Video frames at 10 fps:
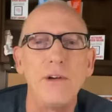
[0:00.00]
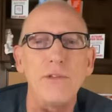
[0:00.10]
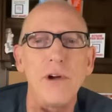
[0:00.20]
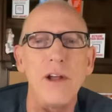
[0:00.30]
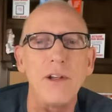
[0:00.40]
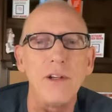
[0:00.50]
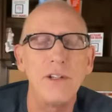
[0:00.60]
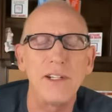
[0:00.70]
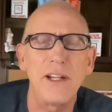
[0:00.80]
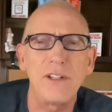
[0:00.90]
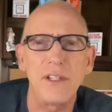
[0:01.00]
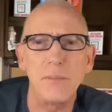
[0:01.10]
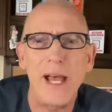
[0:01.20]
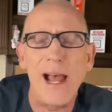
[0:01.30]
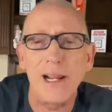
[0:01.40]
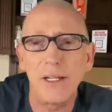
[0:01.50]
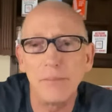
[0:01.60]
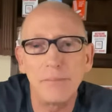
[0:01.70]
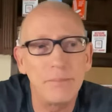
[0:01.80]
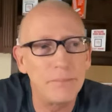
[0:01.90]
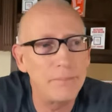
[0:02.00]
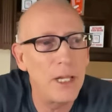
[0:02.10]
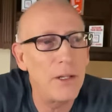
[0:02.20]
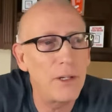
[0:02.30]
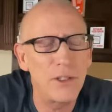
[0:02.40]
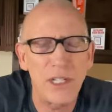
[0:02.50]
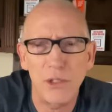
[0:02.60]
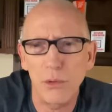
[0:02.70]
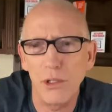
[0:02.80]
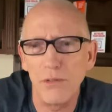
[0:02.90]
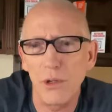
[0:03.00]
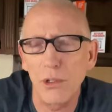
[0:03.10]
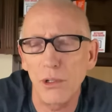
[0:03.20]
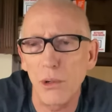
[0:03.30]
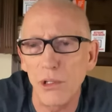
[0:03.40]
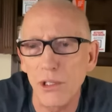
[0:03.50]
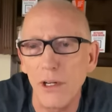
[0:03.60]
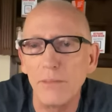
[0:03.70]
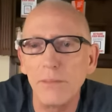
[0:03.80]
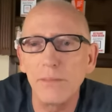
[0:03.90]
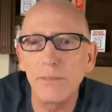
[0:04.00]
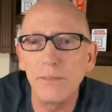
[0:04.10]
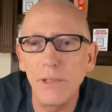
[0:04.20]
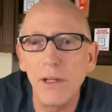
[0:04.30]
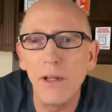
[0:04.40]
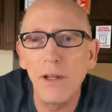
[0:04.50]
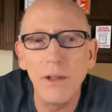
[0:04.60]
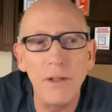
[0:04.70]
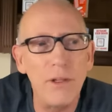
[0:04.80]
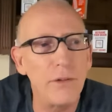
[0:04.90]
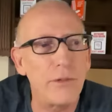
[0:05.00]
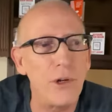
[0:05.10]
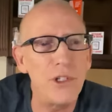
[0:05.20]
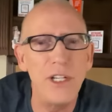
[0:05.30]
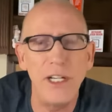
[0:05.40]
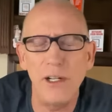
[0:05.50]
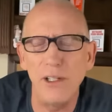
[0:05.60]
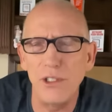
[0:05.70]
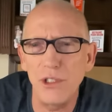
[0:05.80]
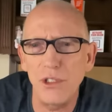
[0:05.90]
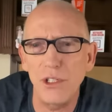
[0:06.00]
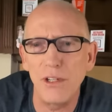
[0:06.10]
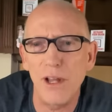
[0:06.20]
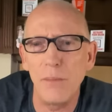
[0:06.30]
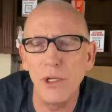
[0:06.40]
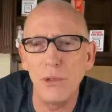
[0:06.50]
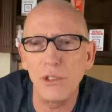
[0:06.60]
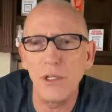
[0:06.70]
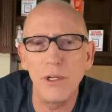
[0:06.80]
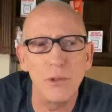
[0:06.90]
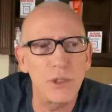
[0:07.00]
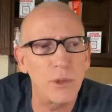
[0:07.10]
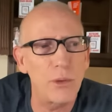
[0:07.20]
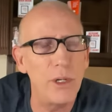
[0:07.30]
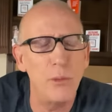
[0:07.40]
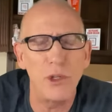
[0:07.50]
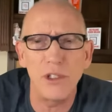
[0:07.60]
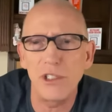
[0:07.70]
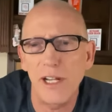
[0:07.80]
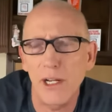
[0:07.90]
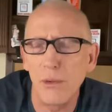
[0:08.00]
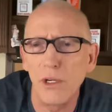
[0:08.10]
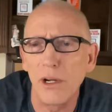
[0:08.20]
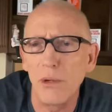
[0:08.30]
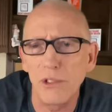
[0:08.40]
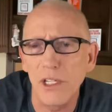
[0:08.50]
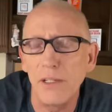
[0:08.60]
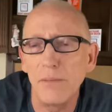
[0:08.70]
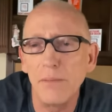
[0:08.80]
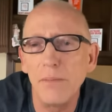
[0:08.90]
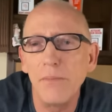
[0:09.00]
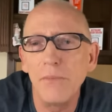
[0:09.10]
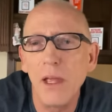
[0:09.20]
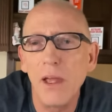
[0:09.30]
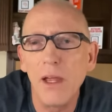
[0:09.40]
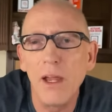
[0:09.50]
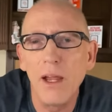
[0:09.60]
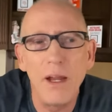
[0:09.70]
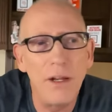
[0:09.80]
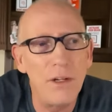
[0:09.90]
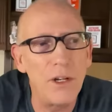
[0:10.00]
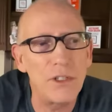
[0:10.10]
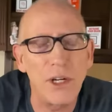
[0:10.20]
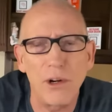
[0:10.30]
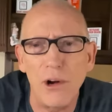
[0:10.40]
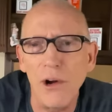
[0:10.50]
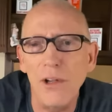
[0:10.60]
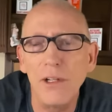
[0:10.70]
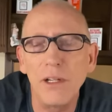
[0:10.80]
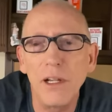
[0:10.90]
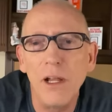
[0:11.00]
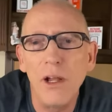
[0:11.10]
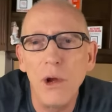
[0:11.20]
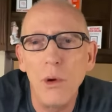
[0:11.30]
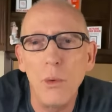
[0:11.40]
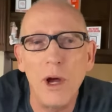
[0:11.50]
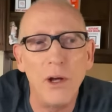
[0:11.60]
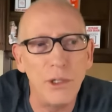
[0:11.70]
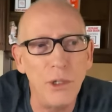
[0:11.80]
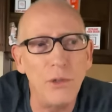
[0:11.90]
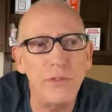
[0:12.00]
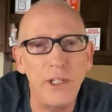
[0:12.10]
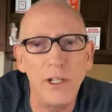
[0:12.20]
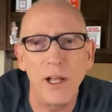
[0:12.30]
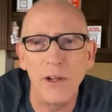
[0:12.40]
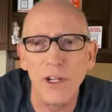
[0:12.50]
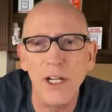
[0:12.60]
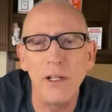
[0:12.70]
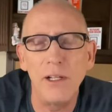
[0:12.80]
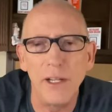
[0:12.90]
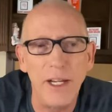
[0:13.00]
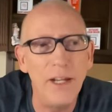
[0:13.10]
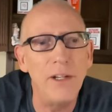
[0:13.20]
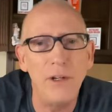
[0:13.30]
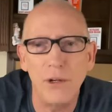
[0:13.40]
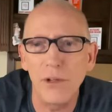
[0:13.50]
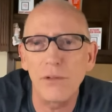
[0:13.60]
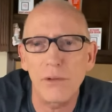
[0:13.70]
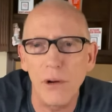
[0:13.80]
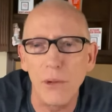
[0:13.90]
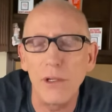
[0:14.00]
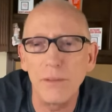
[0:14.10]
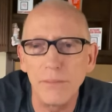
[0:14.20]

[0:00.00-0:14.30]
front to get to the back, because that's where your vocal cords are. The first needle is just to numb you so you don't scream when the second one goes in. Does it hurt? Well, you'll feel a needle in your throat,